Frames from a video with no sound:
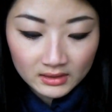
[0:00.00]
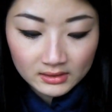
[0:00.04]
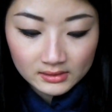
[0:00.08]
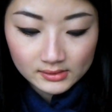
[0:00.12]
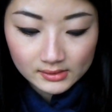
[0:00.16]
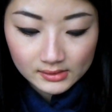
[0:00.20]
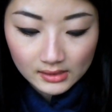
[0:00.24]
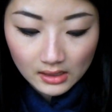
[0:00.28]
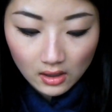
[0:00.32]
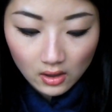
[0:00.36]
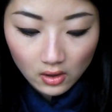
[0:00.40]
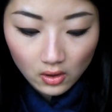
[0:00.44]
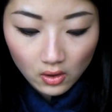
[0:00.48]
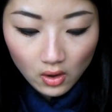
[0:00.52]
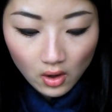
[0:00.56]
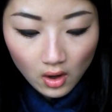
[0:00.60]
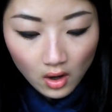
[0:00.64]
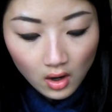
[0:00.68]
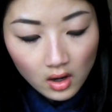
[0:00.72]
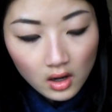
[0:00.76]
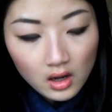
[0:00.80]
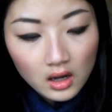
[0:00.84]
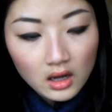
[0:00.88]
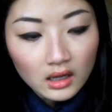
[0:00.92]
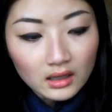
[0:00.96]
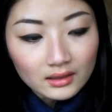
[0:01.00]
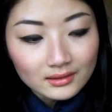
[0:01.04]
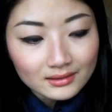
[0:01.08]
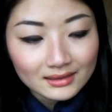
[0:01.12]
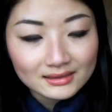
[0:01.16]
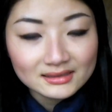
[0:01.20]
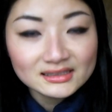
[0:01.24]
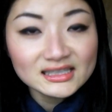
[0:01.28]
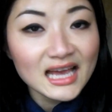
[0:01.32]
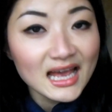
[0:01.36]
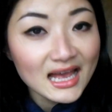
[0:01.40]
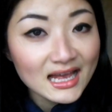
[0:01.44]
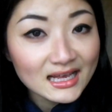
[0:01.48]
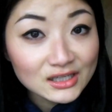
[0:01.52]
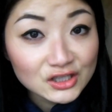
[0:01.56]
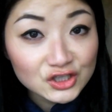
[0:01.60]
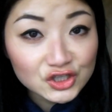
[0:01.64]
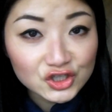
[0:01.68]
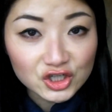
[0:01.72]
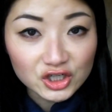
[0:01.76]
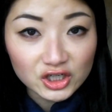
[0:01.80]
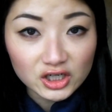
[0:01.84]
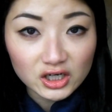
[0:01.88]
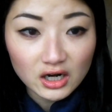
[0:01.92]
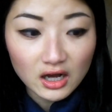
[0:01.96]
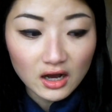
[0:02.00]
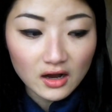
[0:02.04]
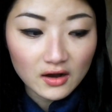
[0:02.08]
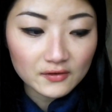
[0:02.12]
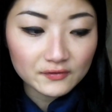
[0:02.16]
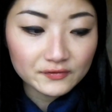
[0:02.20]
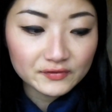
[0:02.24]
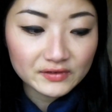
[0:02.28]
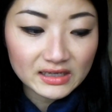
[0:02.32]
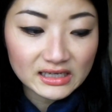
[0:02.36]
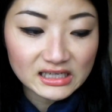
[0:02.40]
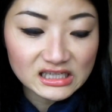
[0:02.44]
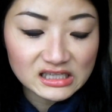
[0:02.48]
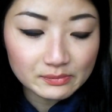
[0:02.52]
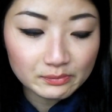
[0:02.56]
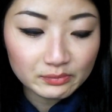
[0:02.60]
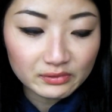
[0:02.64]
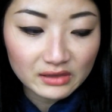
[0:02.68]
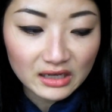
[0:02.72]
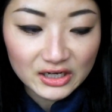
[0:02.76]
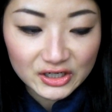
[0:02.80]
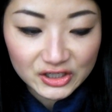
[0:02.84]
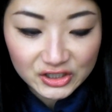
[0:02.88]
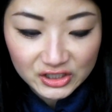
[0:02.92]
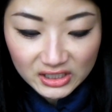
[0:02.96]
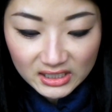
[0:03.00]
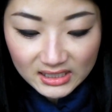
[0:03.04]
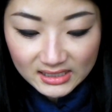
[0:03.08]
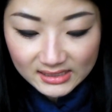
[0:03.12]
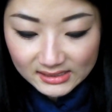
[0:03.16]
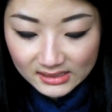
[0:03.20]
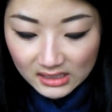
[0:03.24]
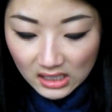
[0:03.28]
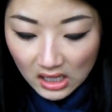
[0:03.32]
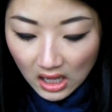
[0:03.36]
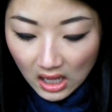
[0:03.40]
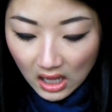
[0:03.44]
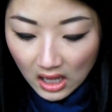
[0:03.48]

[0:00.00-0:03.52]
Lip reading: So the texture of these blushes,